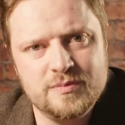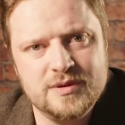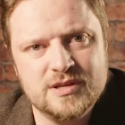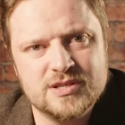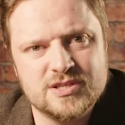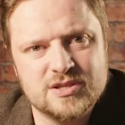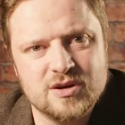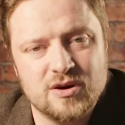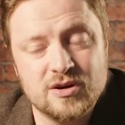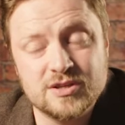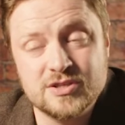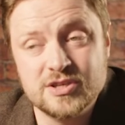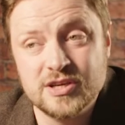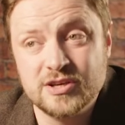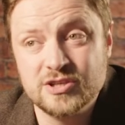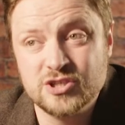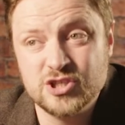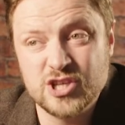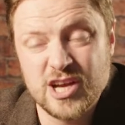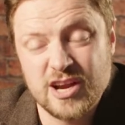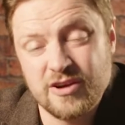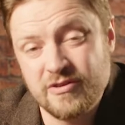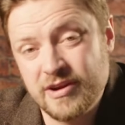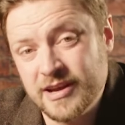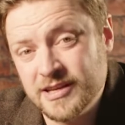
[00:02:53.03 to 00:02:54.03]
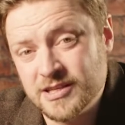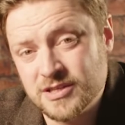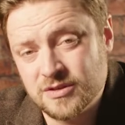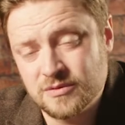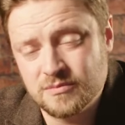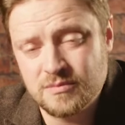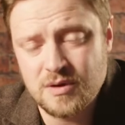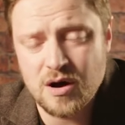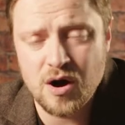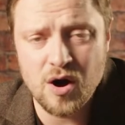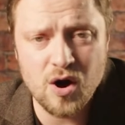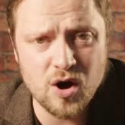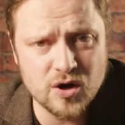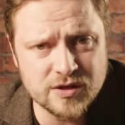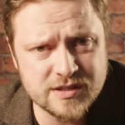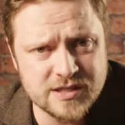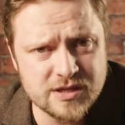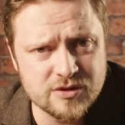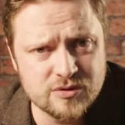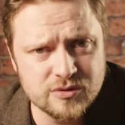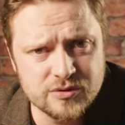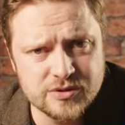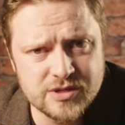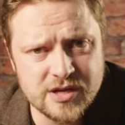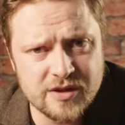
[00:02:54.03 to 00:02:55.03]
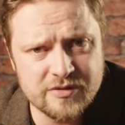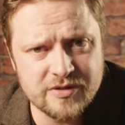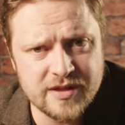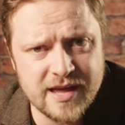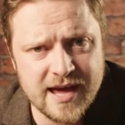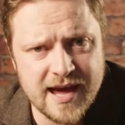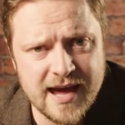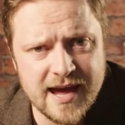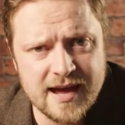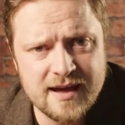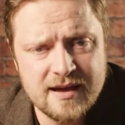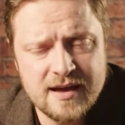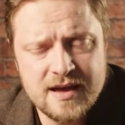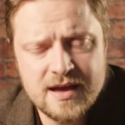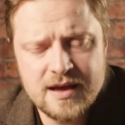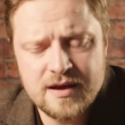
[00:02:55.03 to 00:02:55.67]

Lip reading: you start to generate some articles on there.